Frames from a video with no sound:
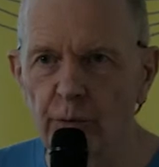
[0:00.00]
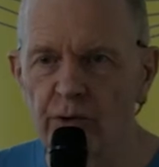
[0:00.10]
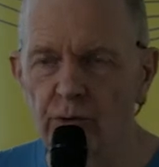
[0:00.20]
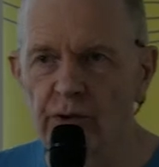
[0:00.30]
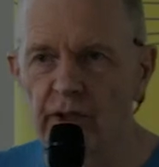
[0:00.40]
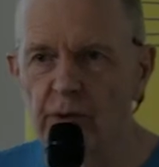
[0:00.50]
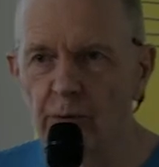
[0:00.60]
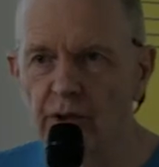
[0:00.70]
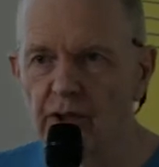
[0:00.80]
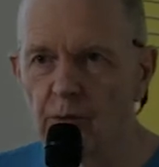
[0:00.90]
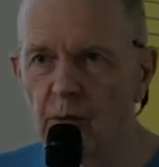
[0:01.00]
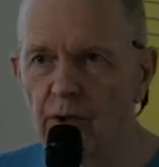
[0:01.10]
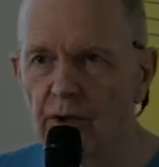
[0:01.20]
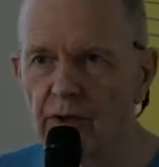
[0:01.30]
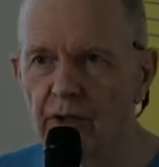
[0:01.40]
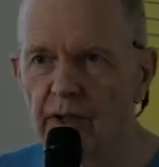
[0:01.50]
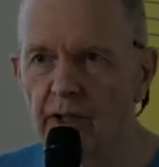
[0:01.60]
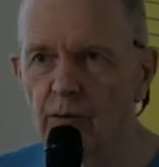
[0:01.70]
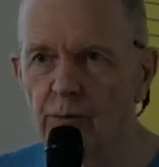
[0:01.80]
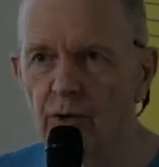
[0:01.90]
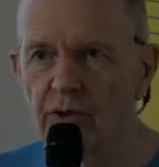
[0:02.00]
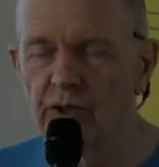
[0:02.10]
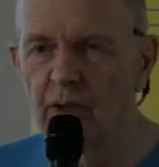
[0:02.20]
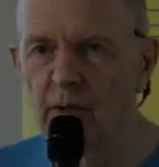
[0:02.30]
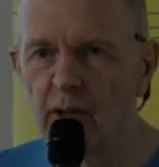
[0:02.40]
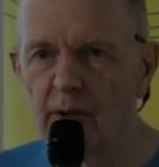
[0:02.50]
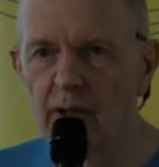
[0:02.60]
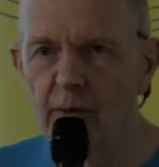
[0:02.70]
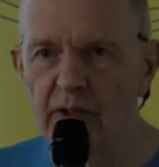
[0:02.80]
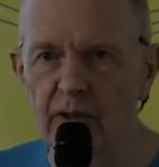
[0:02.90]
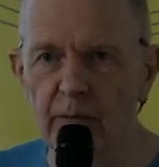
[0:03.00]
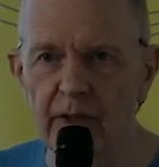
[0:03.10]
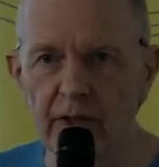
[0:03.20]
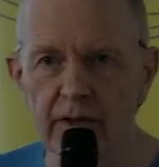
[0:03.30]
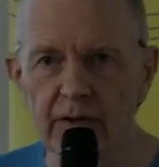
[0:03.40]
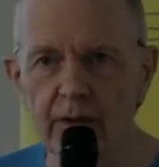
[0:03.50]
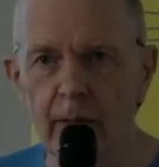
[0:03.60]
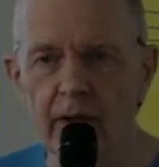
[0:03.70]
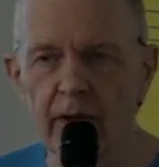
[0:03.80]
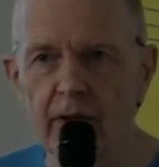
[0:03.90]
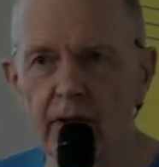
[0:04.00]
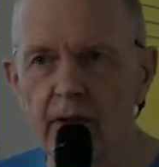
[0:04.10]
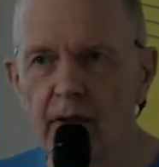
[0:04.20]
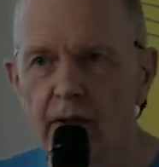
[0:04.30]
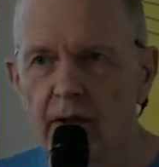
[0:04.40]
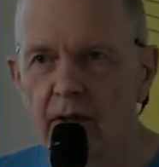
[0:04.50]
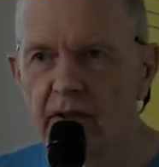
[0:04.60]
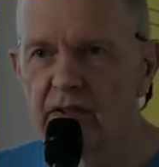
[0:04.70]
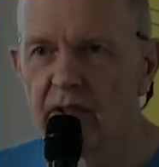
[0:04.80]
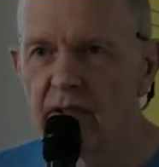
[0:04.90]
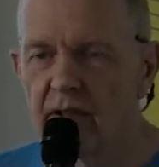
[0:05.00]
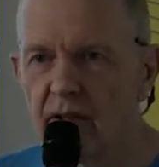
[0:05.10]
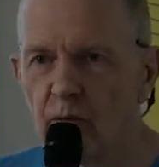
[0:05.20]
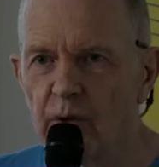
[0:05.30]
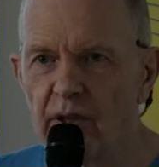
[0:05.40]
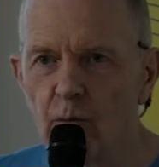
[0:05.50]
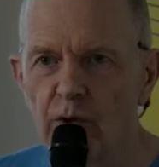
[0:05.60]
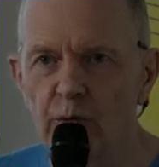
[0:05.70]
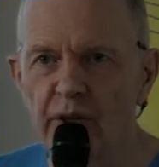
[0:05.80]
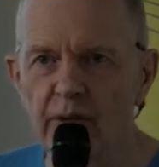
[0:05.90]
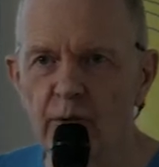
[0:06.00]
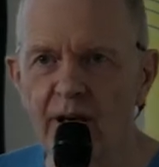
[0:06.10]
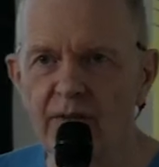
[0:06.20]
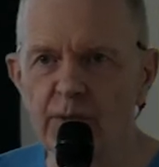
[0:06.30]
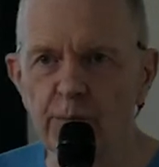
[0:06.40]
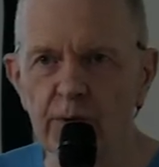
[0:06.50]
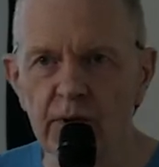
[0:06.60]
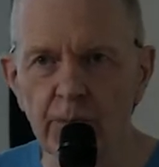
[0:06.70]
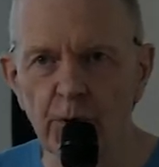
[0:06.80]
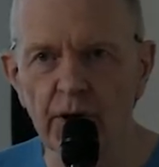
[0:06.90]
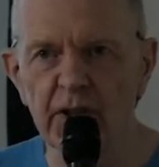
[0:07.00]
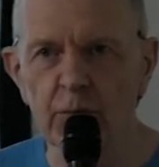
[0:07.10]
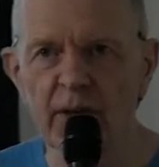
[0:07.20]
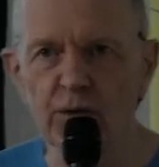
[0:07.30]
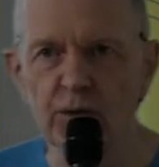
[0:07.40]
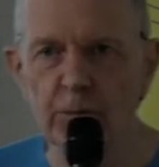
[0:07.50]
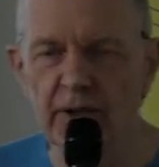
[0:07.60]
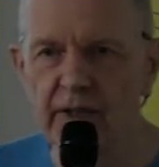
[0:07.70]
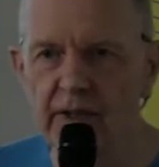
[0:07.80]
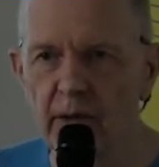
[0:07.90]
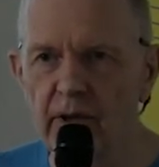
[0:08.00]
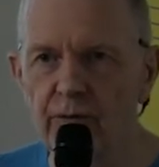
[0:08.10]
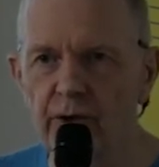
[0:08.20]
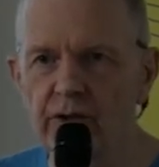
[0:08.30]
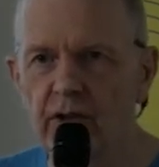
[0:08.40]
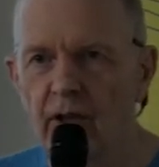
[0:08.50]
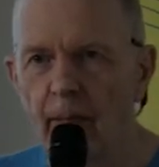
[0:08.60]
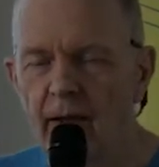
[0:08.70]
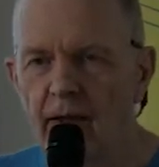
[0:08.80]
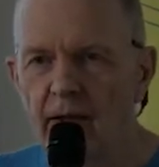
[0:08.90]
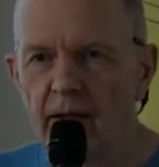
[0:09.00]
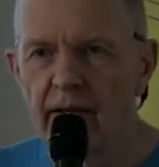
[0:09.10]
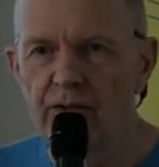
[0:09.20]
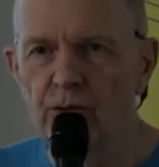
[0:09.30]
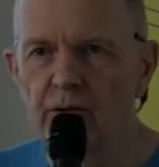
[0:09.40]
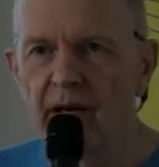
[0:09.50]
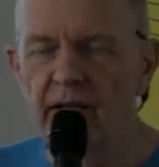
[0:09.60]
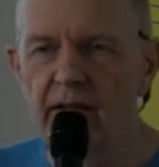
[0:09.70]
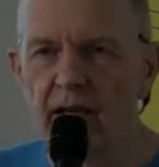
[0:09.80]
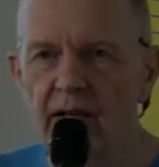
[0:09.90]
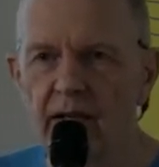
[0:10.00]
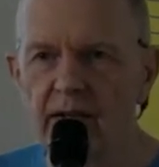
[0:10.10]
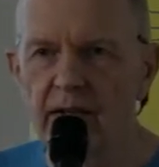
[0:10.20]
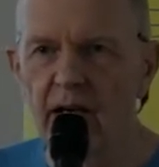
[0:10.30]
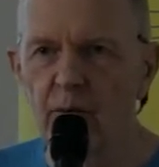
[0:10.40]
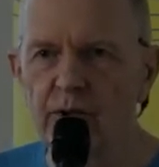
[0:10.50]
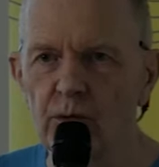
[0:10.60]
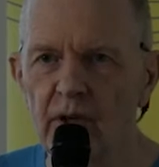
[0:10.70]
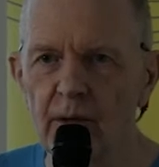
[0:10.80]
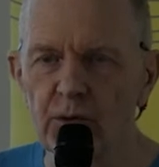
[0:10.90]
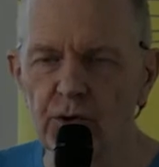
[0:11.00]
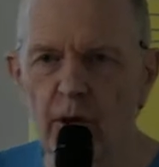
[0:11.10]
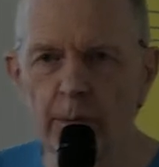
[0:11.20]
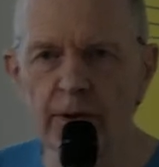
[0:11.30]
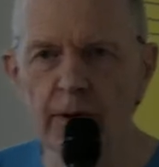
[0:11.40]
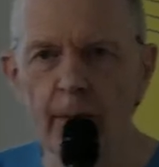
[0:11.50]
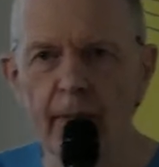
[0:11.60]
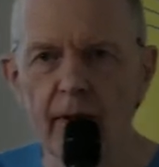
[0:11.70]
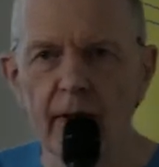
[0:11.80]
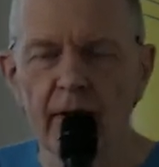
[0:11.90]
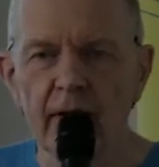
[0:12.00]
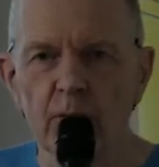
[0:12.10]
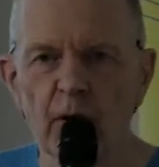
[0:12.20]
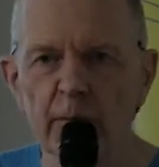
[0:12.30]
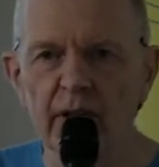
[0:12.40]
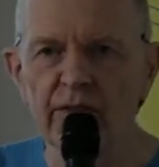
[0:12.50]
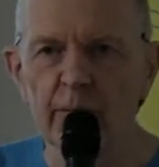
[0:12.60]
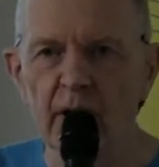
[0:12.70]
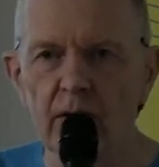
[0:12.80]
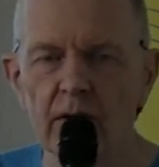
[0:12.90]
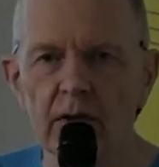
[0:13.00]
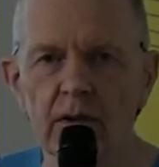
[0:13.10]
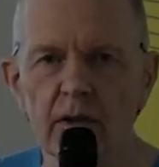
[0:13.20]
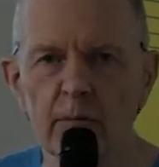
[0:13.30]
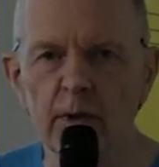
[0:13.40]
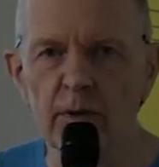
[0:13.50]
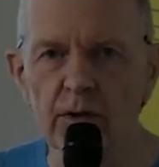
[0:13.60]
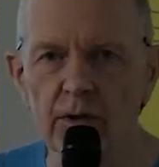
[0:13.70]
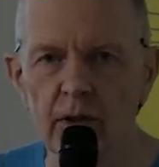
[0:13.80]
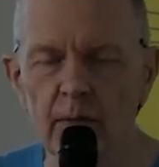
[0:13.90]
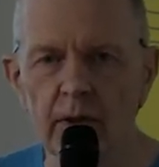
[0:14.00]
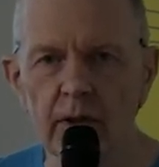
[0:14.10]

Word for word: open source on this project we're working on. I think it was blockchain, but it might have been something else." And he said, uh, "We what we have we have this pr project we have to complete now here first. Let's do that. And can we do a drop one month from now?" And people told him,